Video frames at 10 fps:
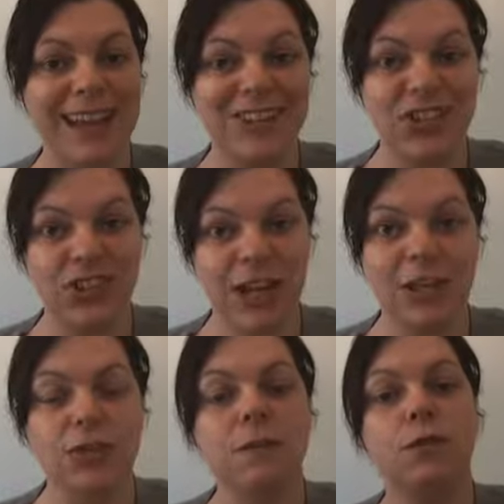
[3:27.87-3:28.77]

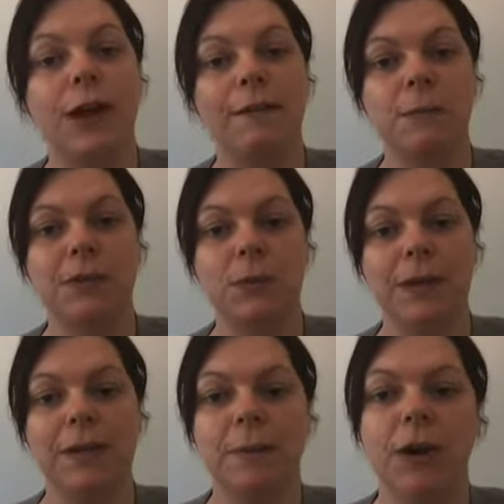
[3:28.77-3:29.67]
exchange of drafts
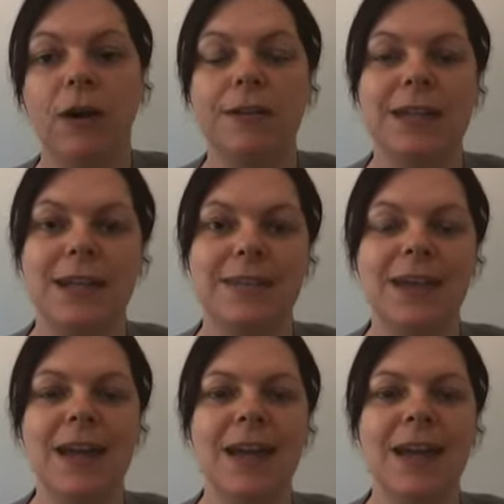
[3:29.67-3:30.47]
between the parties.